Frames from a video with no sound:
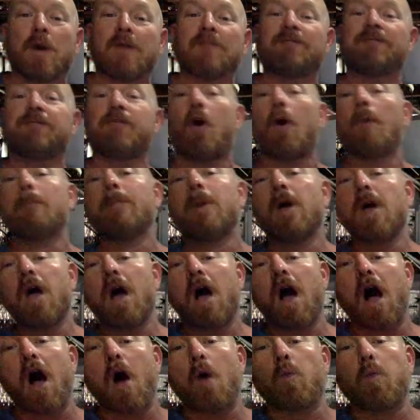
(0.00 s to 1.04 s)
it from
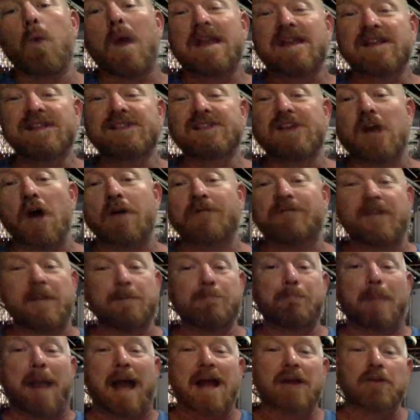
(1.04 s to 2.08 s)
a
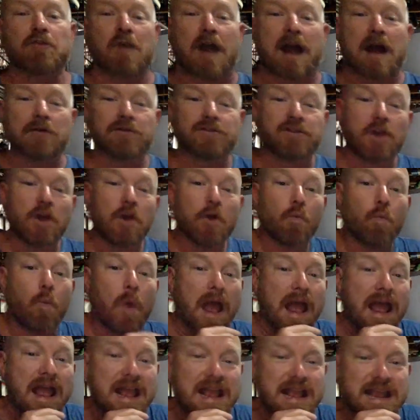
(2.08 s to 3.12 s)
windsurfing background,
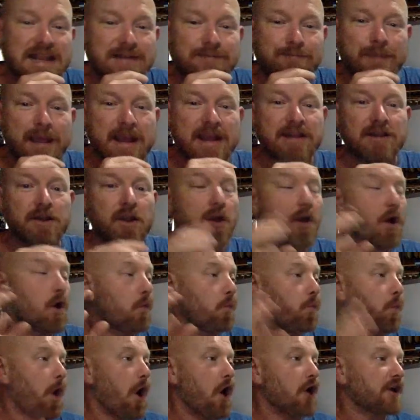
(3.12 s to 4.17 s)
where he'd been
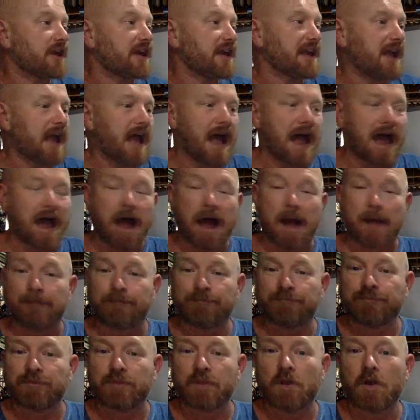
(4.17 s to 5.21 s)
working
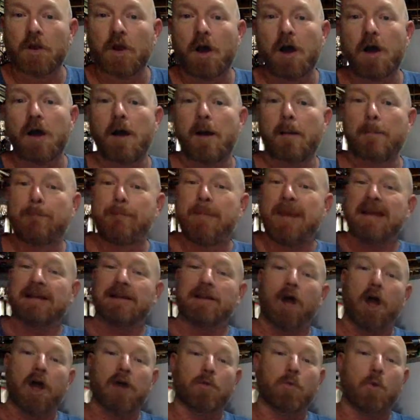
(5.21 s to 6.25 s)
a bit
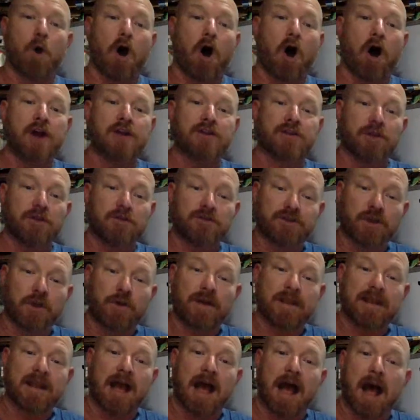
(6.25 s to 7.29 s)
like what I do,
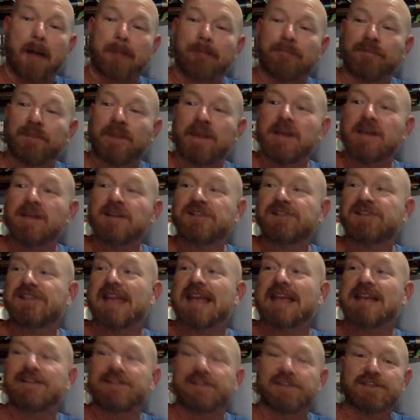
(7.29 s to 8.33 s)
doing
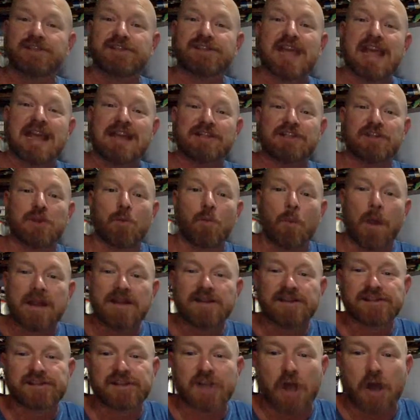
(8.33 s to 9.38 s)
seasons teaching
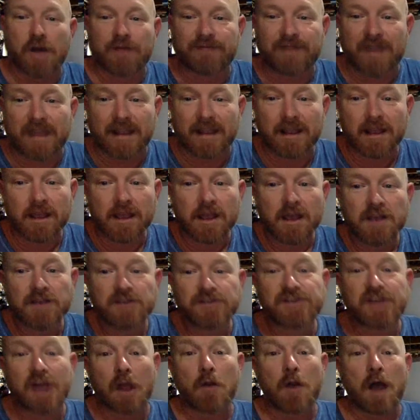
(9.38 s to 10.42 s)
windsurfing.
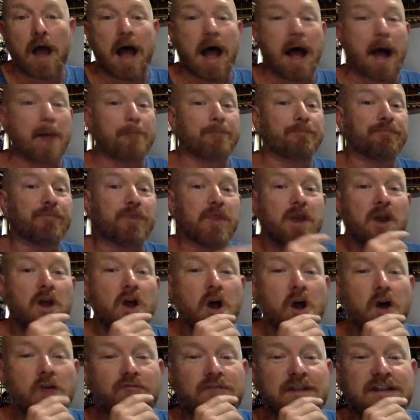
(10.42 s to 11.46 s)
So
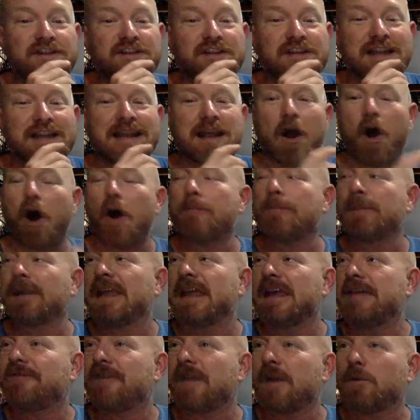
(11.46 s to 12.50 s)
originally, I
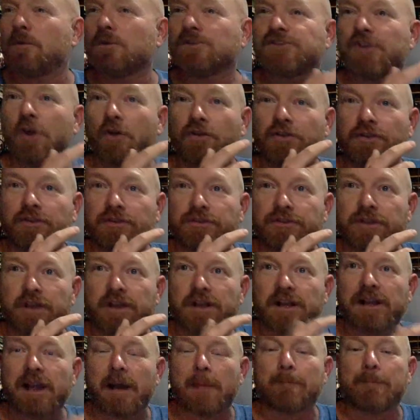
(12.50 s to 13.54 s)
believe it was on the
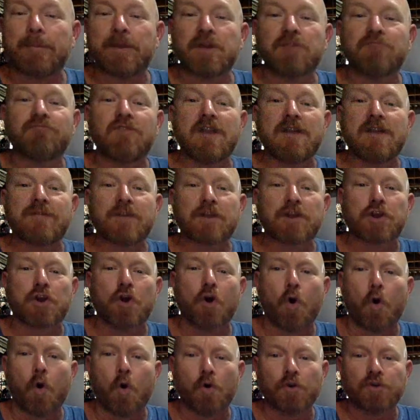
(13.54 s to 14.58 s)
Columbia River
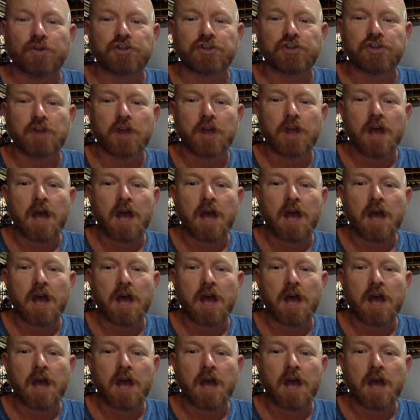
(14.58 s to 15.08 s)
Gorge,